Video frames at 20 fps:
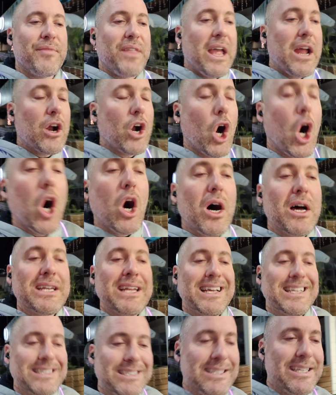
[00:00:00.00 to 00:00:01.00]
they're
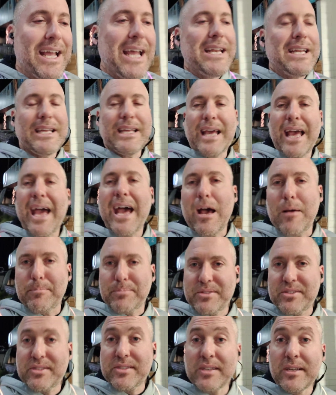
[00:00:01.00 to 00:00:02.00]
on dating
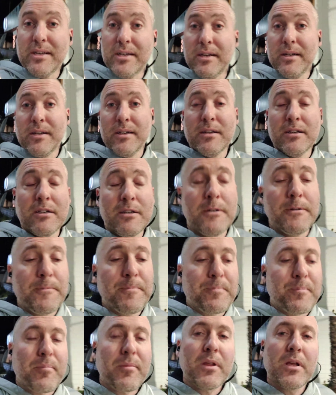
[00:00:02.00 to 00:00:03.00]
apps
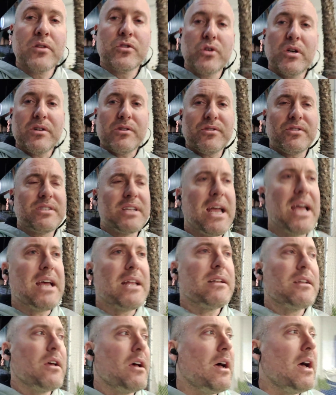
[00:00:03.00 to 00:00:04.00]
you
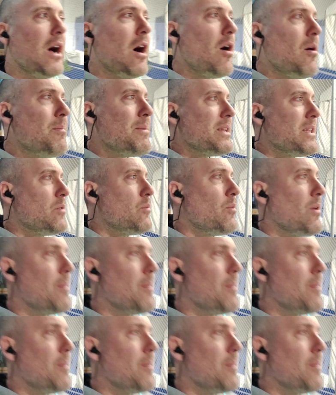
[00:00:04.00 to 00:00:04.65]
understand how many